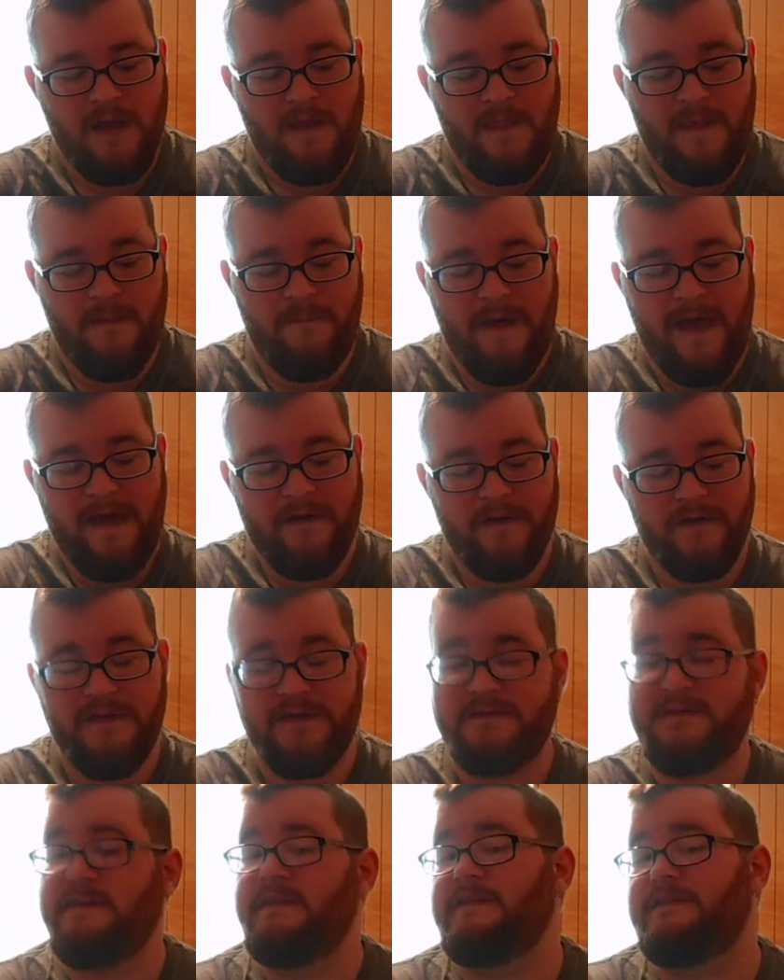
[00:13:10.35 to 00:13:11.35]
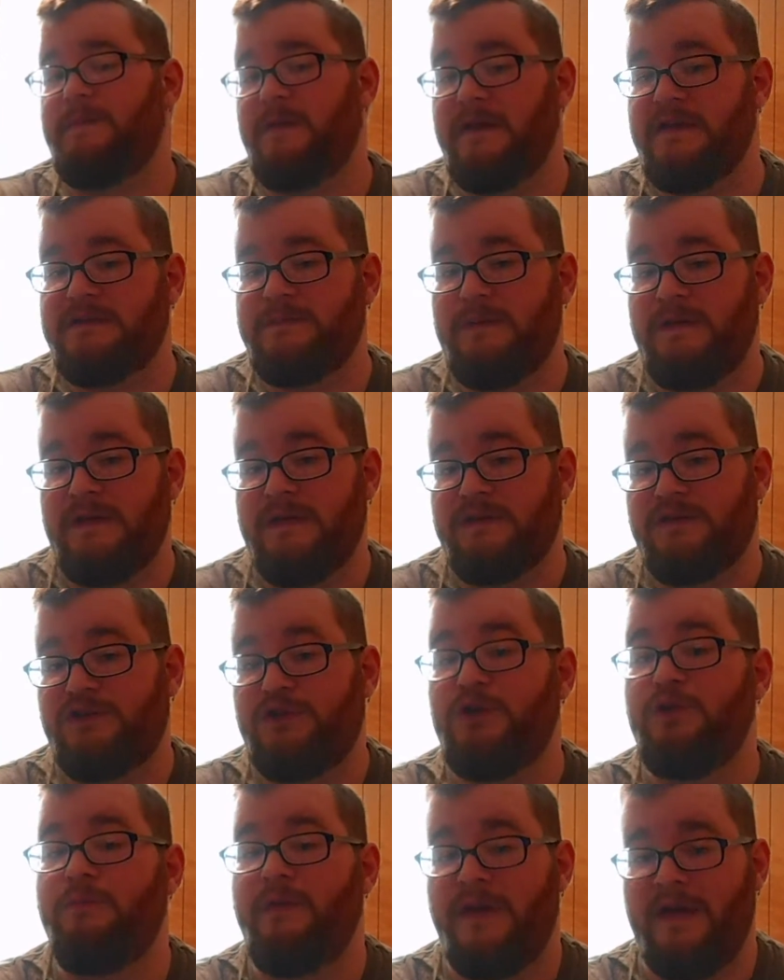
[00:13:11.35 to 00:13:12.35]
The battery that's in this PSP is
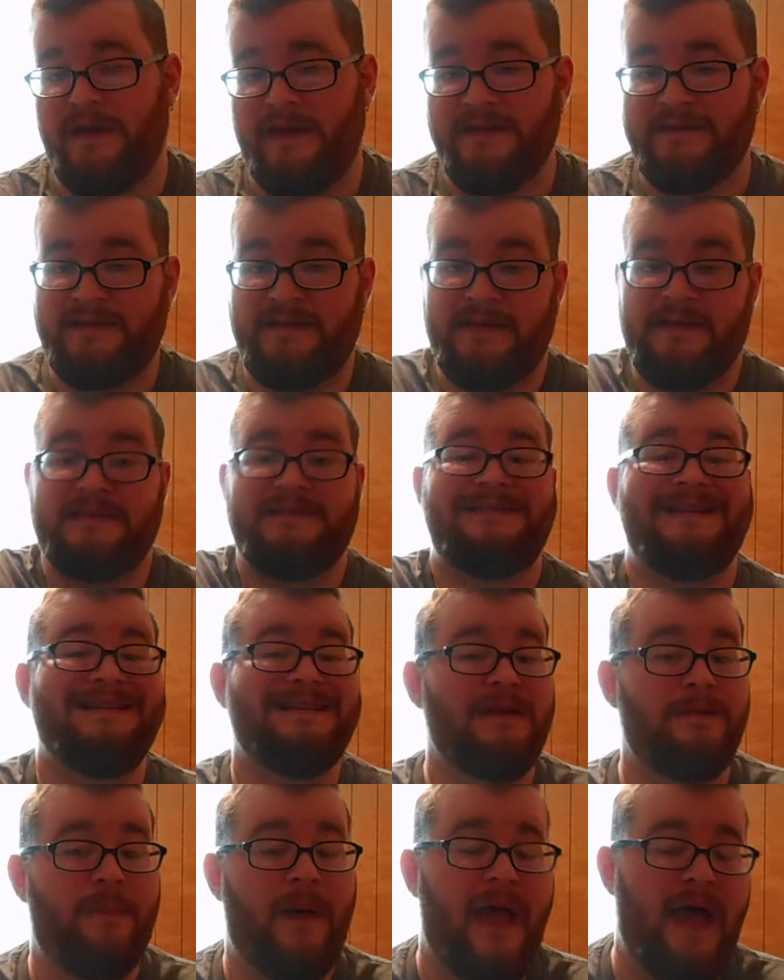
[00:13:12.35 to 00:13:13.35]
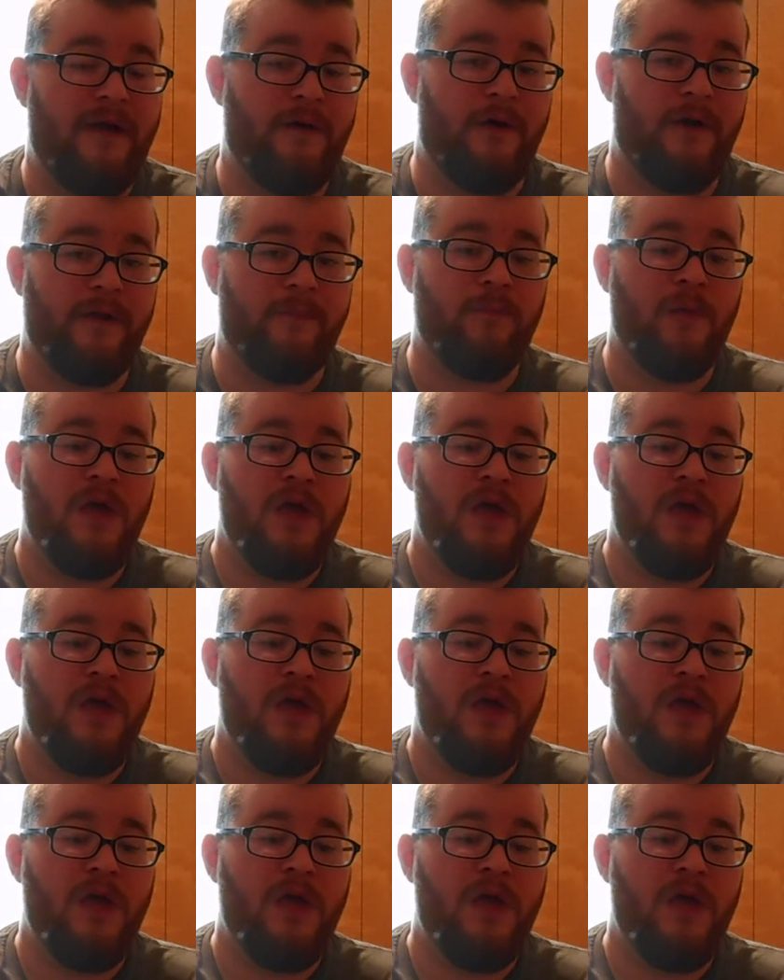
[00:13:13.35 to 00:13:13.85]
too big. It's an extended battery.